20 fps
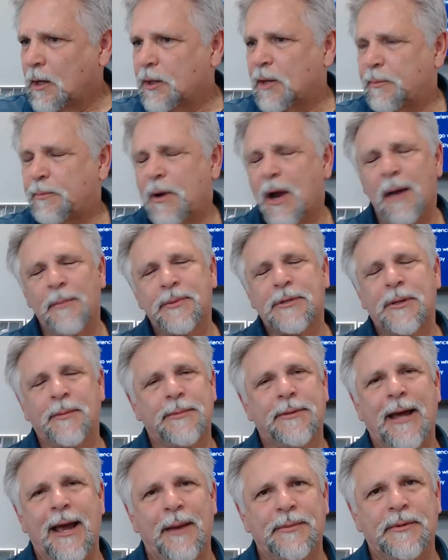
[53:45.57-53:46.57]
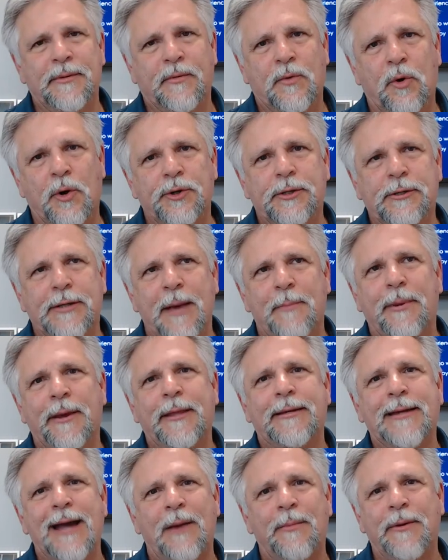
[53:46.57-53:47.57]
The problem sometimes, of course, is that by
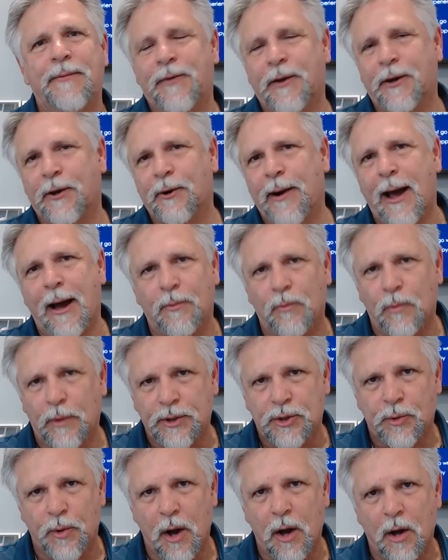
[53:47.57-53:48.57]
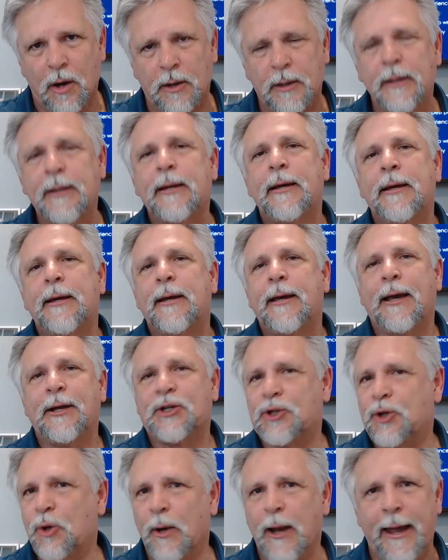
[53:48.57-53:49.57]
the time we figure out what's wrong,
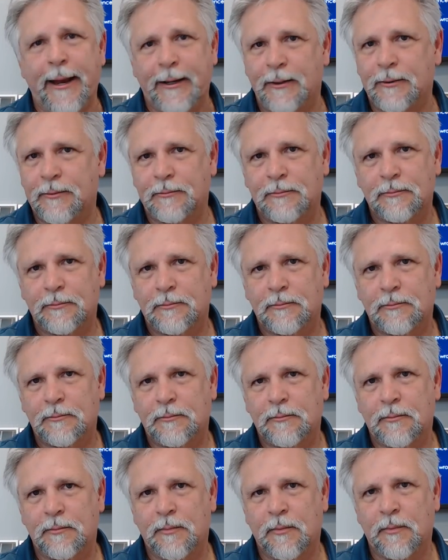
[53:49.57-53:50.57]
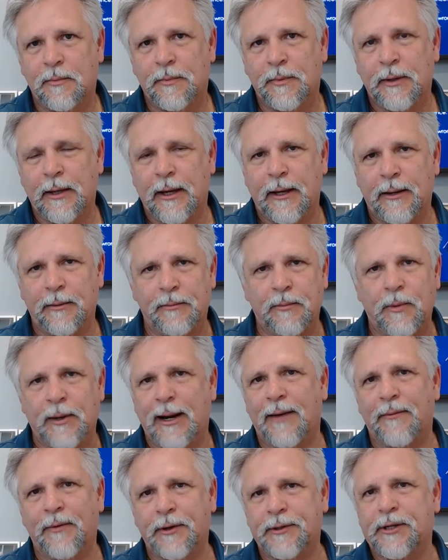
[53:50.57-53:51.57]
it's too late. The
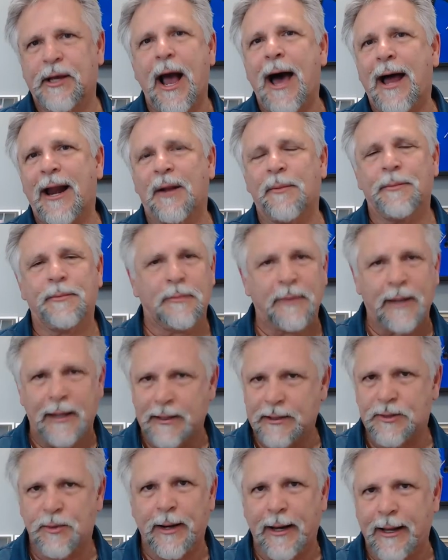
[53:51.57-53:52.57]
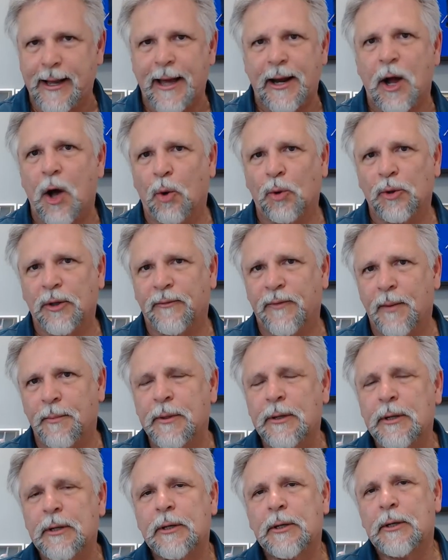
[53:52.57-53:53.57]
whatever it's got them has really got a hold of
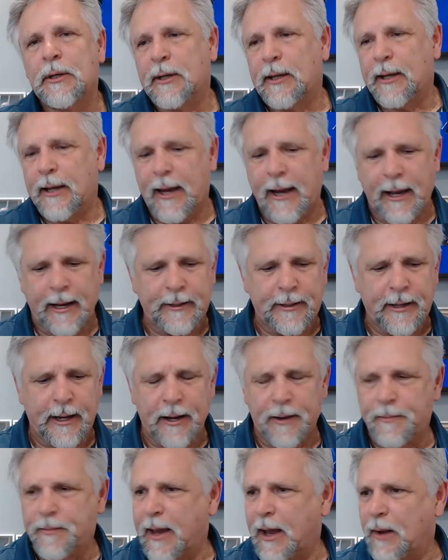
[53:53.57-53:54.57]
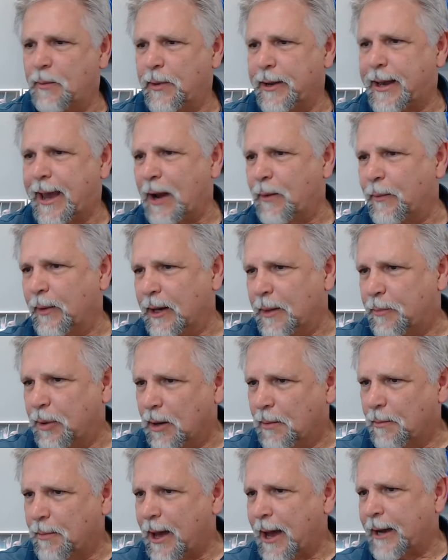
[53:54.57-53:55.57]
them, and uh, and we can't really
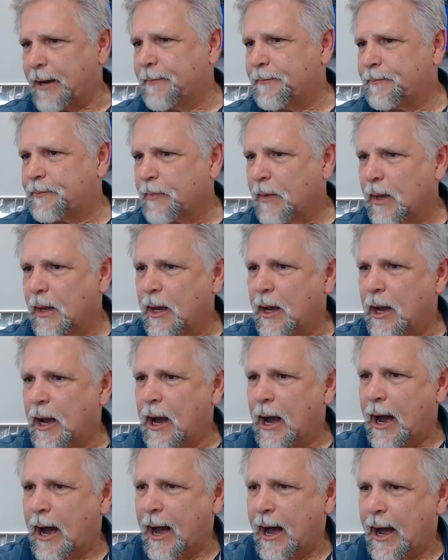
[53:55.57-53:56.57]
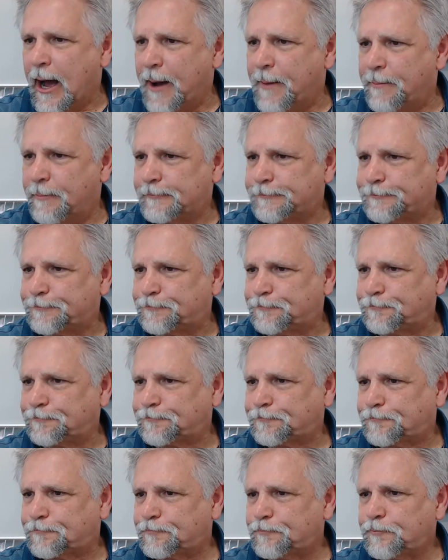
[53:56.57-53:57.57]
pull them back. Um,
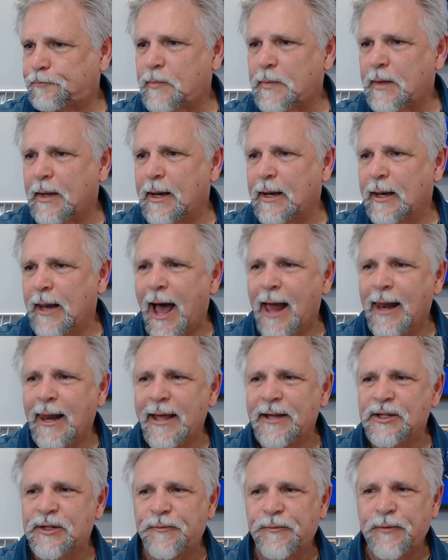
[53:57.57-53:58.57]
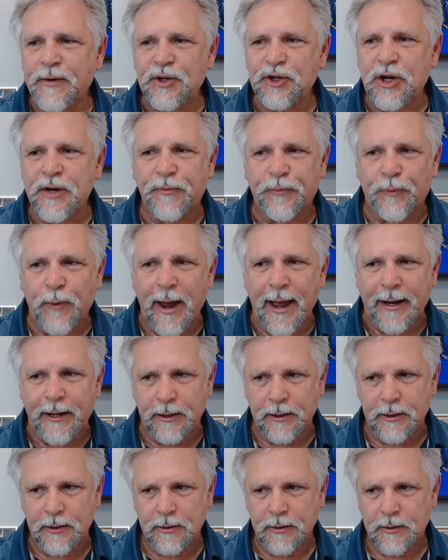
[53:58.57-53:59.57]
Lala's fishy
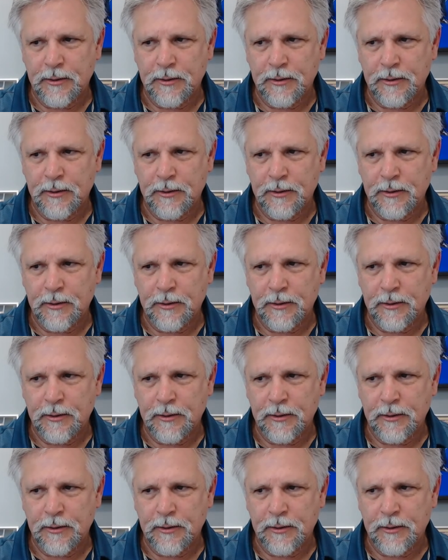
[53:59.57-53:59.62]
friend.